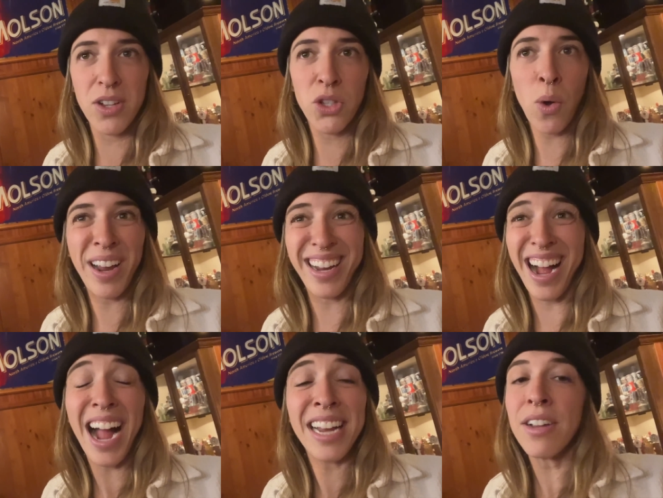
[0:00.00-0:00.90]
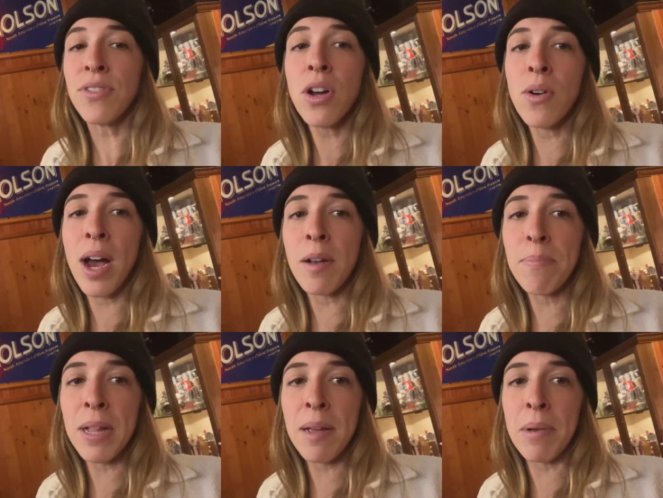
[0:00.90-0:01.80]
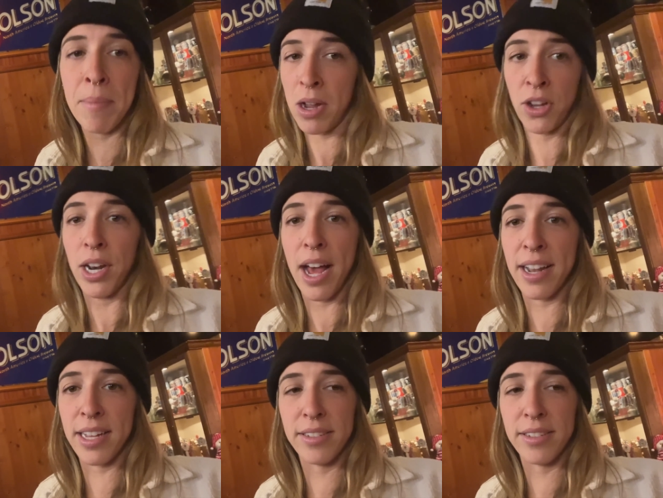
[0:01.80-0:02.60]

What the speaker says: So I kind of know how to play, but I'm not good at it.